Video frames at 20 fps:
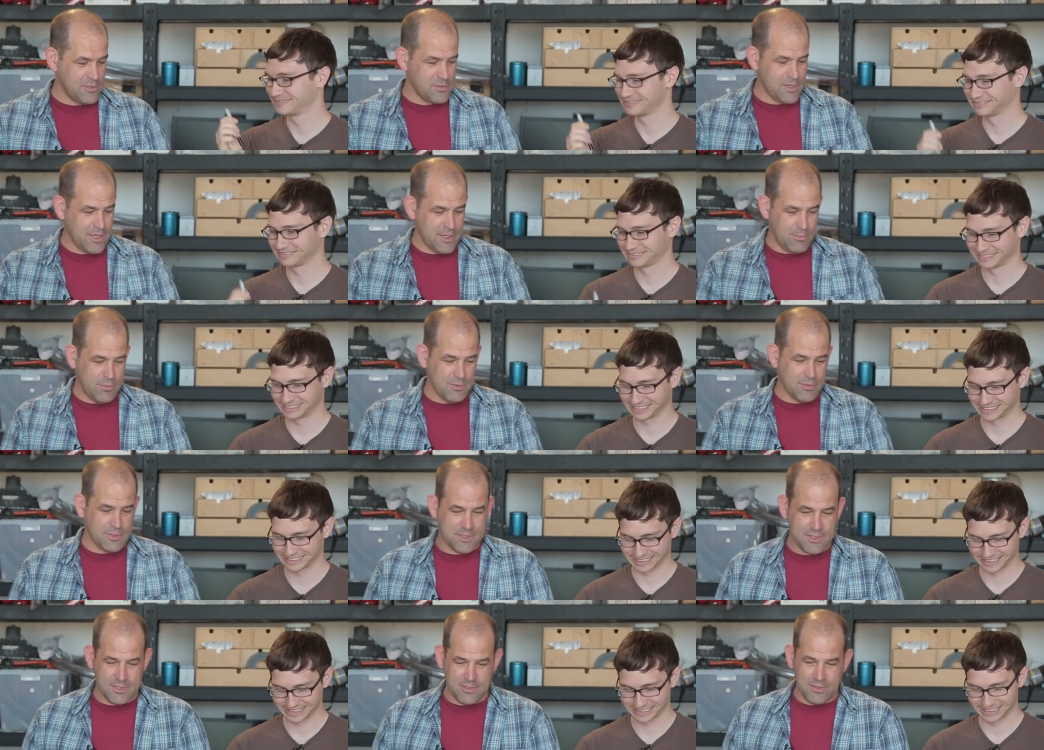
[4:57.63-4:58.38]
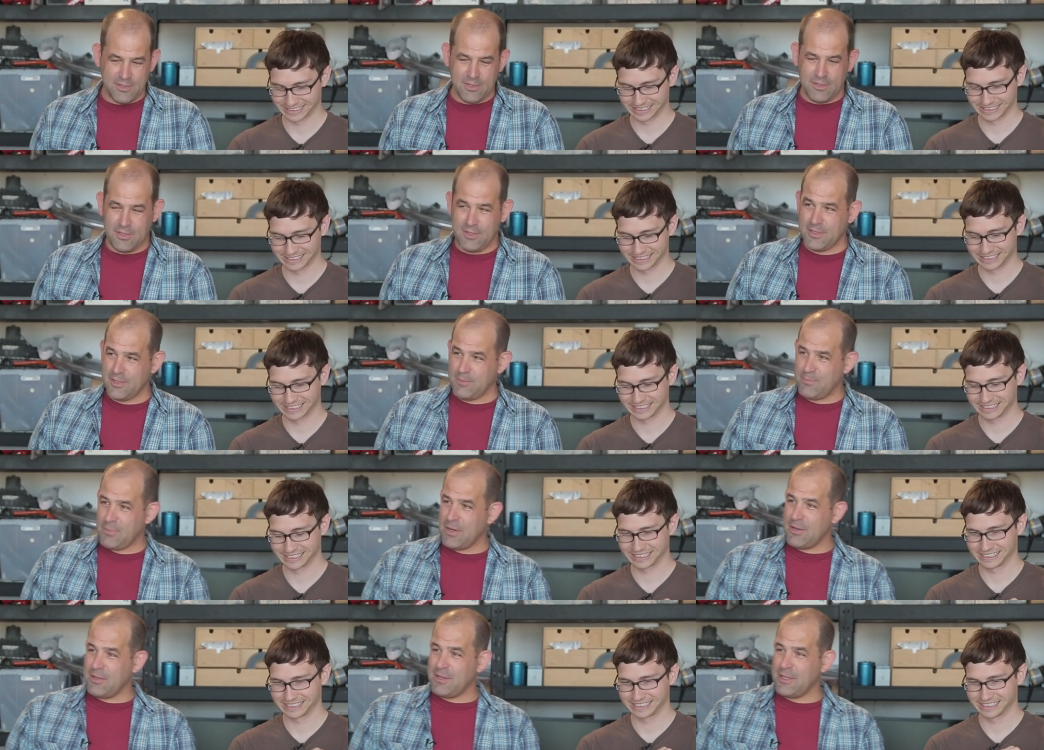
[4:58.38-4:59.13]
Speaker 1: gonna try to pour cereal,
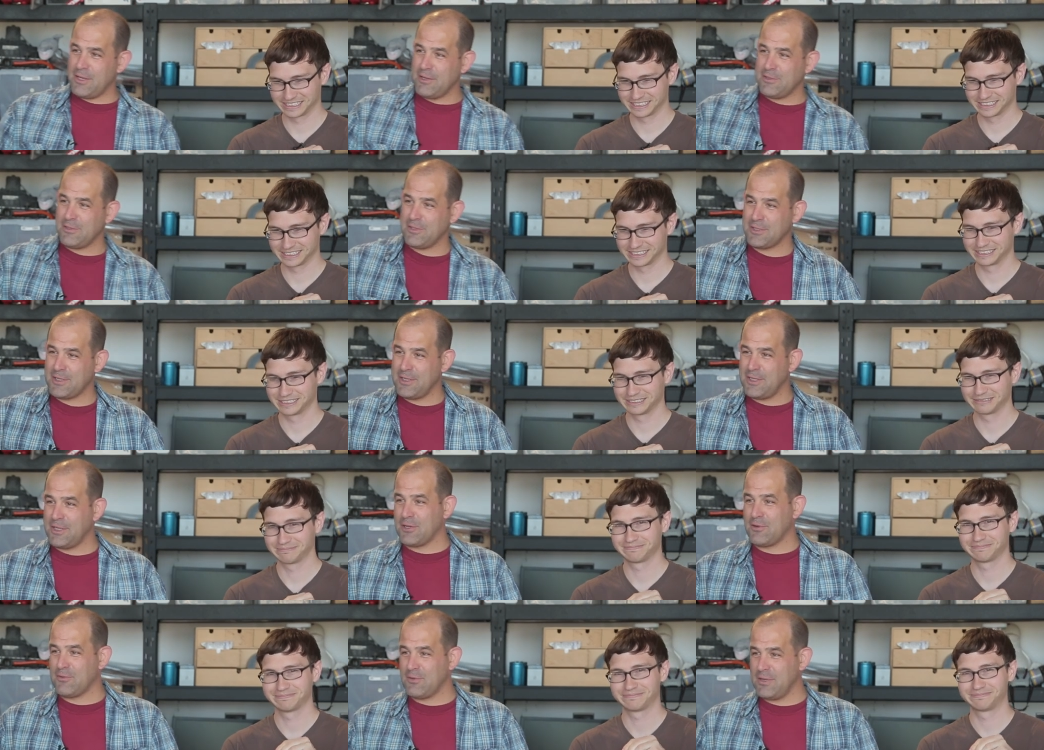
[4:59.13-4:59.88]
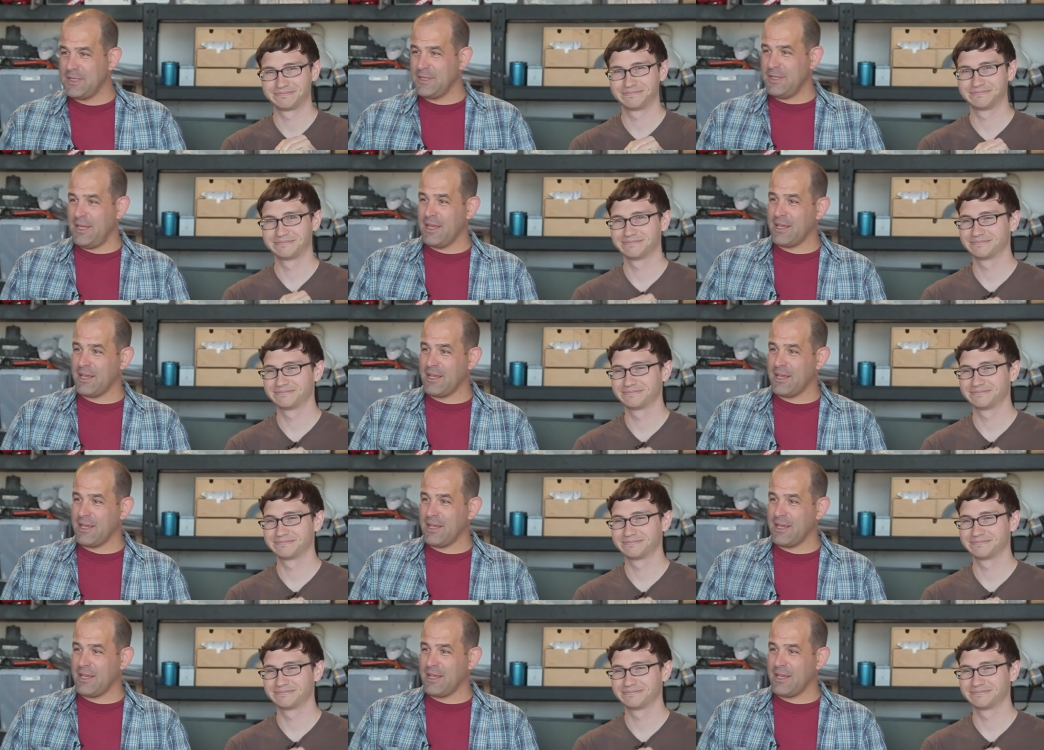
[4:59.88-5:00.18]
and apparently you're just gonna grin